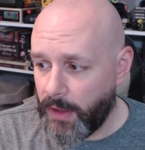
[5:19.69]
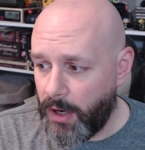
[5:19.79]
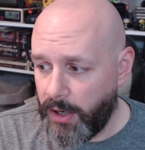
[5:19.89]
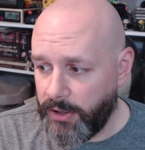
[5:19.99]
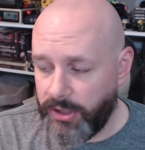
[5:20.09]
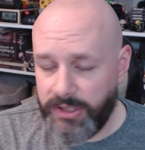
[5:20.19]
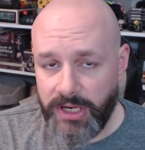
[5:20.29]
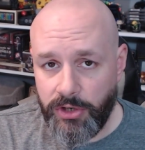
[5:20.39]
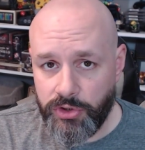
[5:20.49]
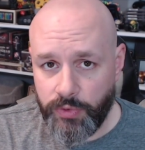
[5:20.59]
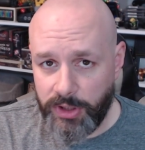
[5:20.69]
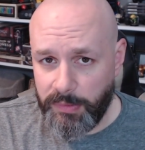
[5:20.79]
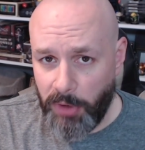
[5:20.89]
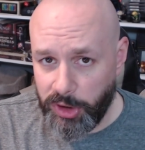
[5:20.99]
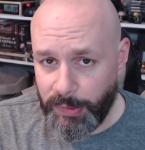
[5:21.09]
your Nintendo
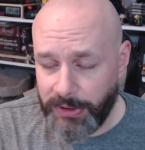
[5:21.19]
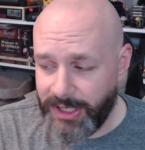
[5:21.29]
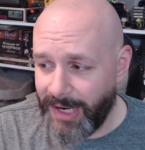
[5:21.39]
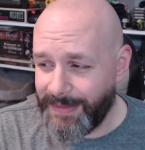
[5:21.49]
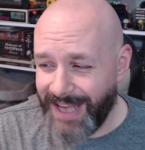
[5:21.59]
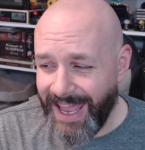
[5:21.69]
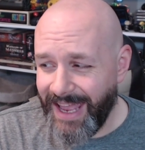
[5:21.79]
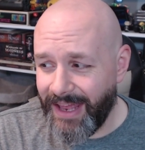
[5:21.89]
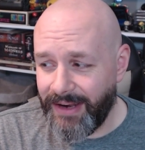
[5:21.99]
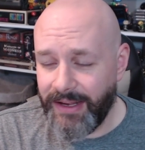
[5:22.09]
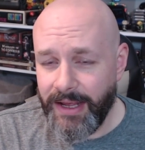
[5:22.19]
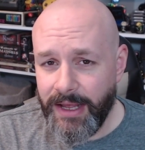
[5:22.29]
Switch multiple times, and